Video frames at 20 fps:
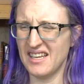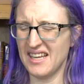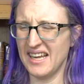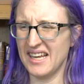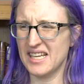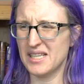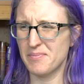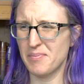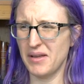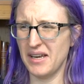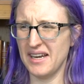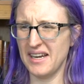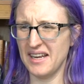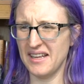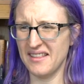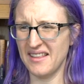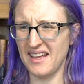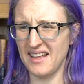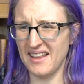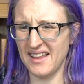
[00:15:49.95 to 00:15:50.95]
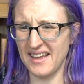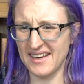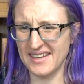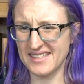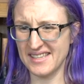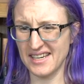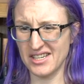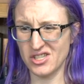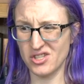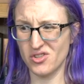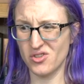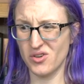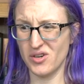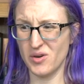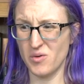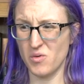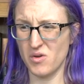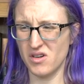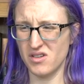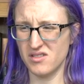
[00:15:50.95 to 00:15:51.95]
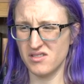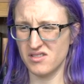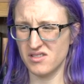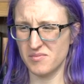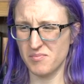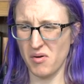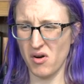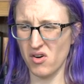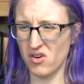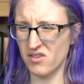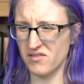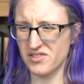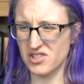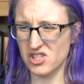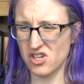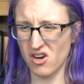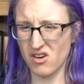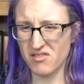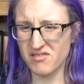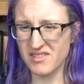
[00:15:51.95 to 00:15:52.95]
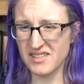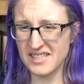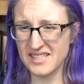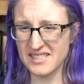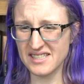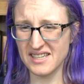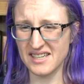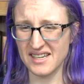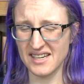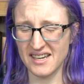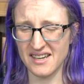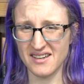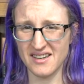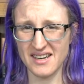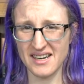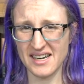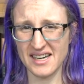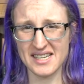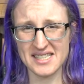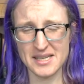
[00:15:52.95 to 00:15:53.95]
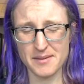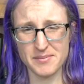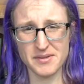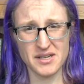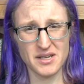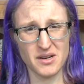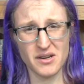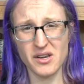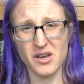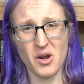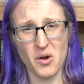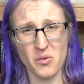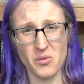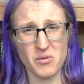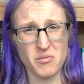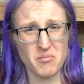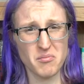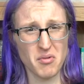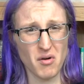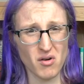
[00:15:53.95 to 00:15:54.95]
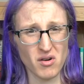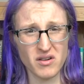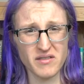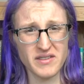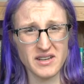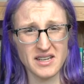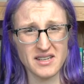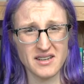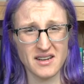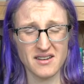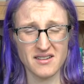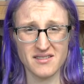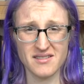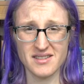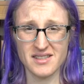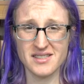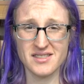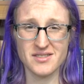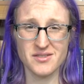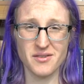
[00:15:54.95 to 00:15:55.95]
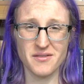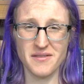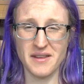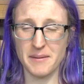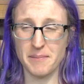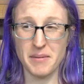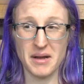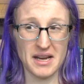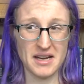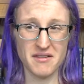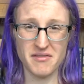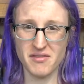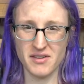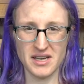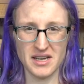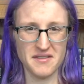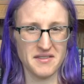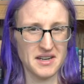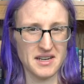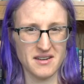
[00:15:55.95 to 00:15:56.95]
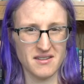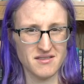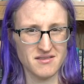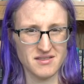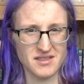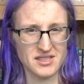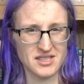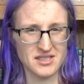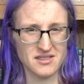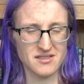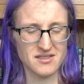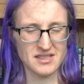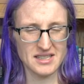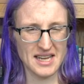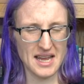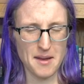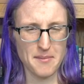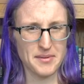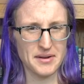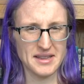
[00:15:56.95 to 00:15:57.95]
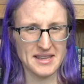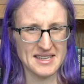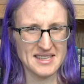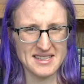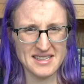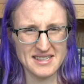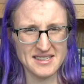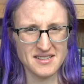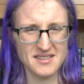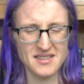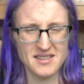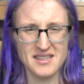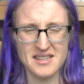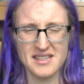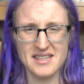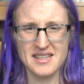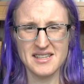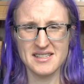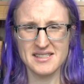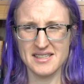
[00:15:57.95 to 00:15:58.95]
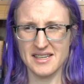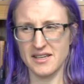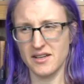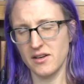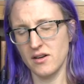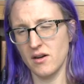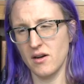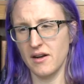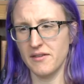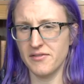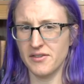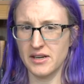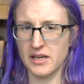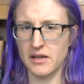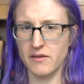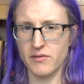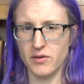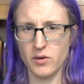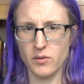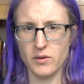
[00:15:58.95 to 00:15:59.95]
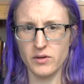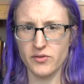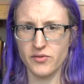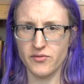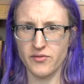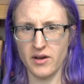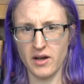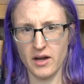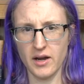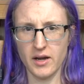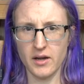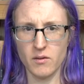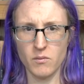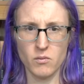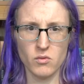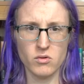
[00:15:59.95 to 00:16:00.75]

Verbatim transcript: explaining that like Section 31 is part of Starfleet and an accepted and known part of it, and this sort of like Pike forgiving this Captain Leland, saying, you know, I forgive you, it's fine,